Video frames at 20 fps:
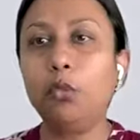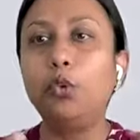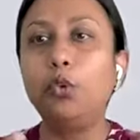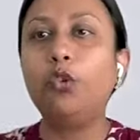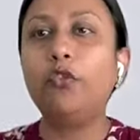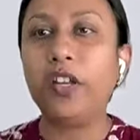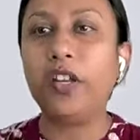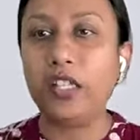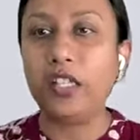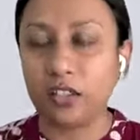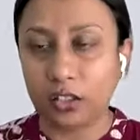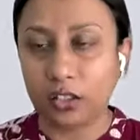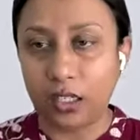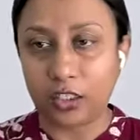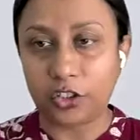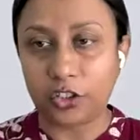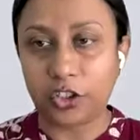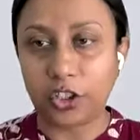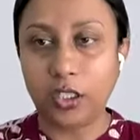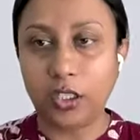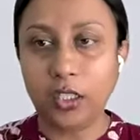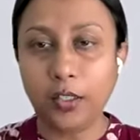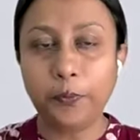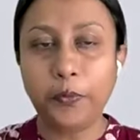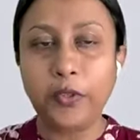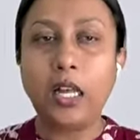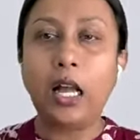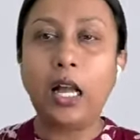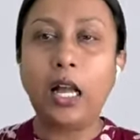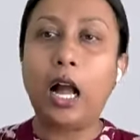moving
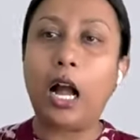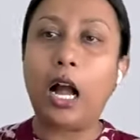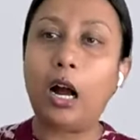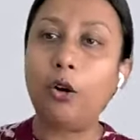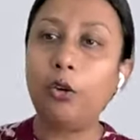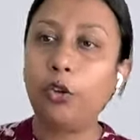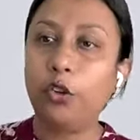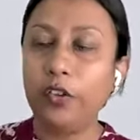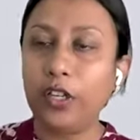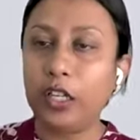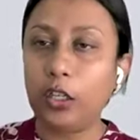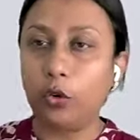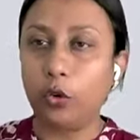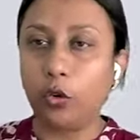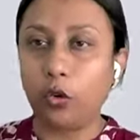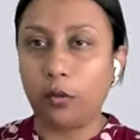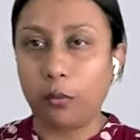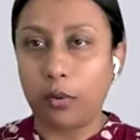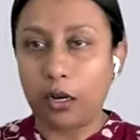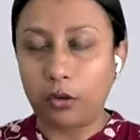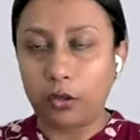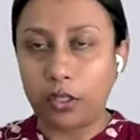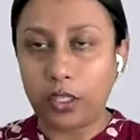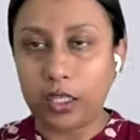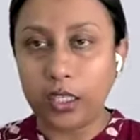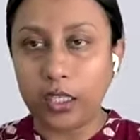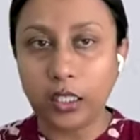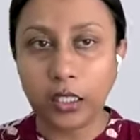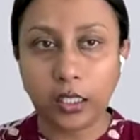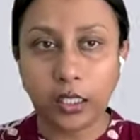structure. How do we go
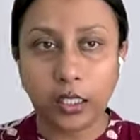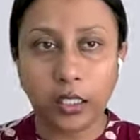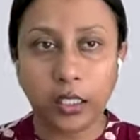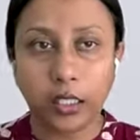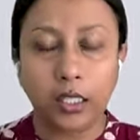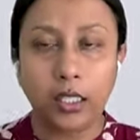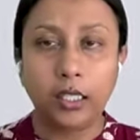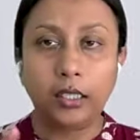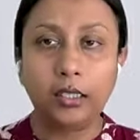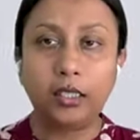about it?